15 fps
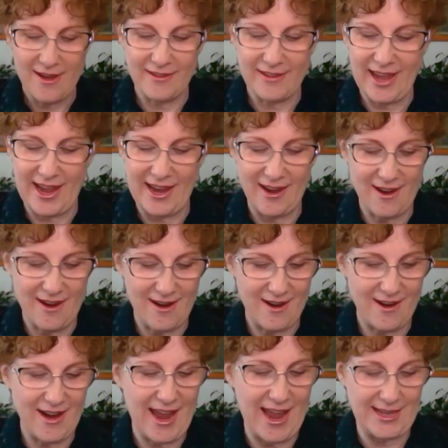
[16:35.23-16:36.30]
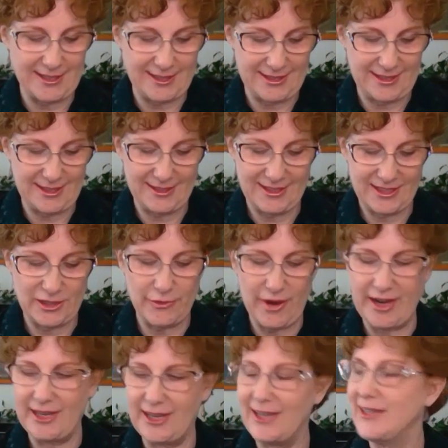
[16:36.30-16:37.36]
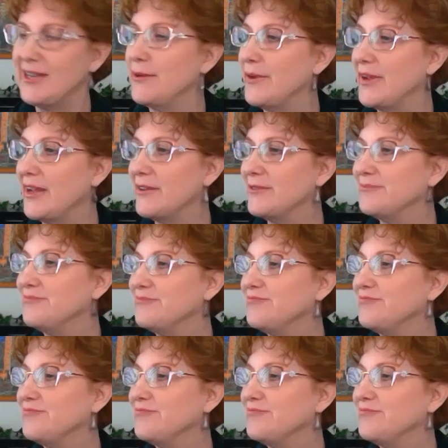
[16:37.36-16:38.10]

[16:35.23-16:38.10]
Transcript: Okay, RS, Serenity. Here we go.